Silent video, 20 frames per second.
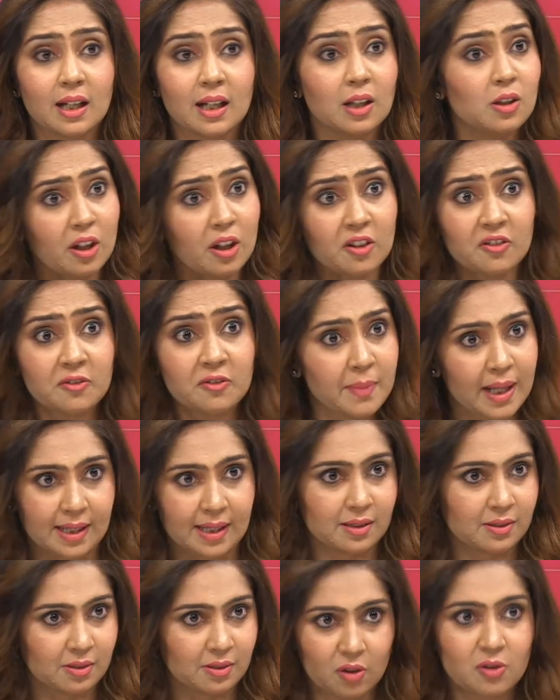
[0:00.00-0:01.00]
A lot of
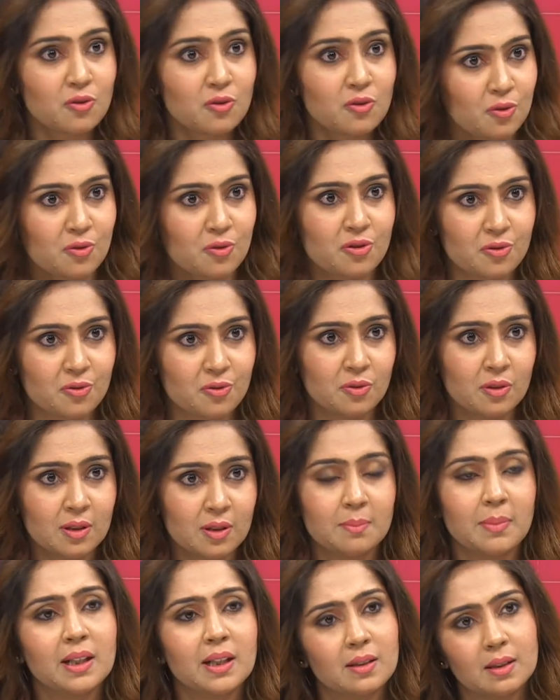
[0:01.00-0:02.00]
men also don't know.
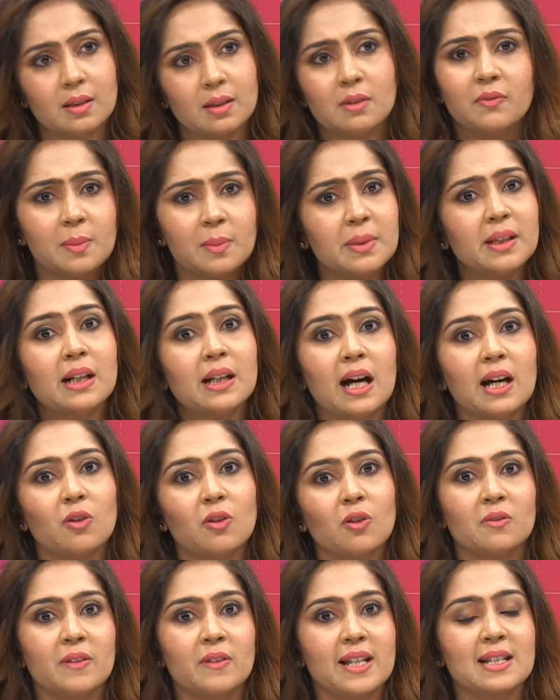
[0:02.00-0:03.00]
But women are
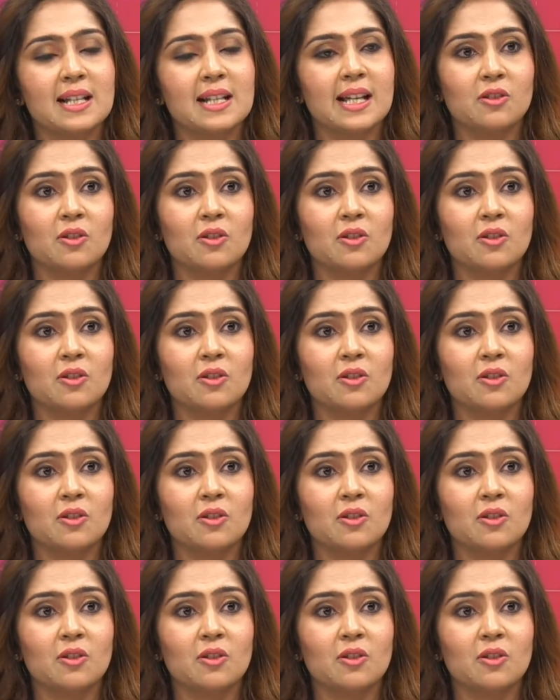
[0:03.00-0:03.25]
always like,